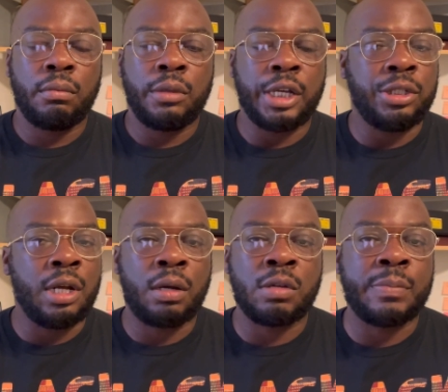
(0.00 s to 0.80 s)
That you're
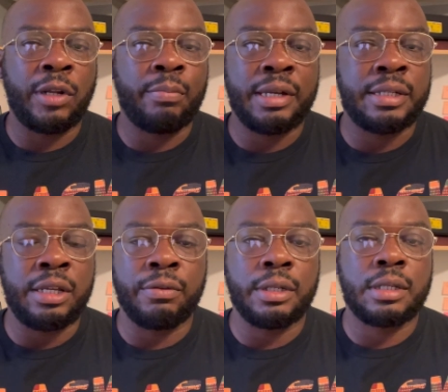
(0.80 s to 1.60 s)
not gonna spill my
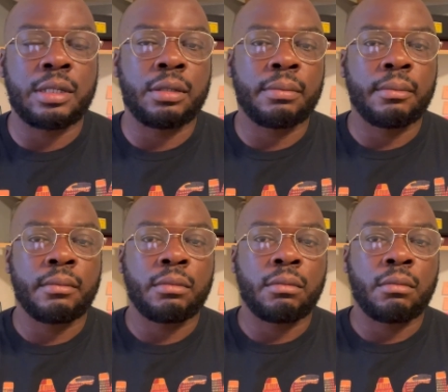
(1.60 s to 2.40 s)
secrets.
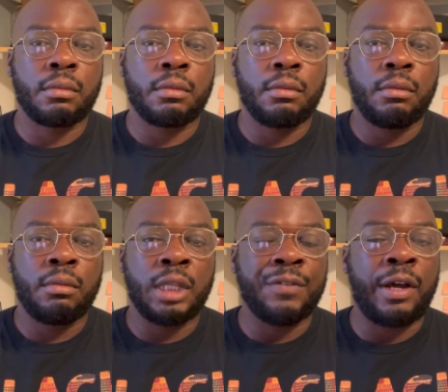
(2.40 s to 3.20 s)

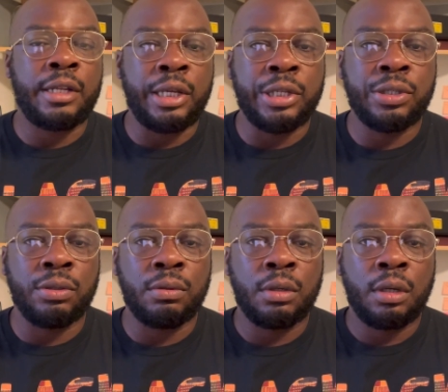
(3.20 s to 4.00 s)
That if I need
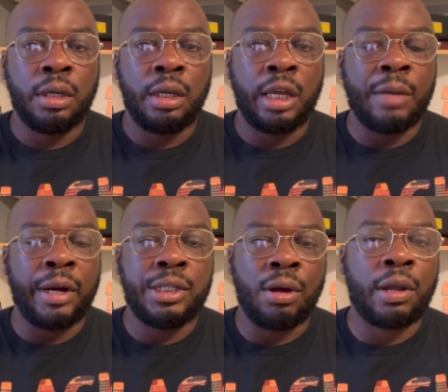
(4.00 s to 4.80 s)
you at my
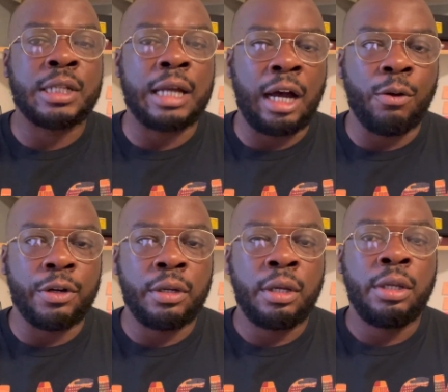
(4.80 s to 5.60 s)
darkest
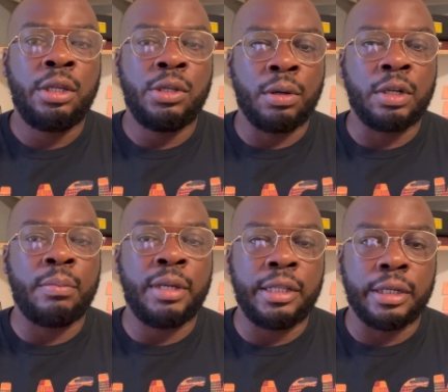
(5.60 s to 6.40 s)
hour, you're gonna
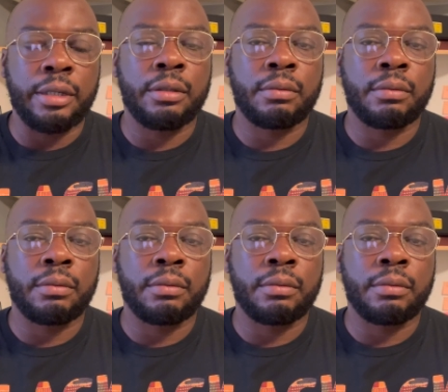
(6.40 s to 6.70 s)
be there.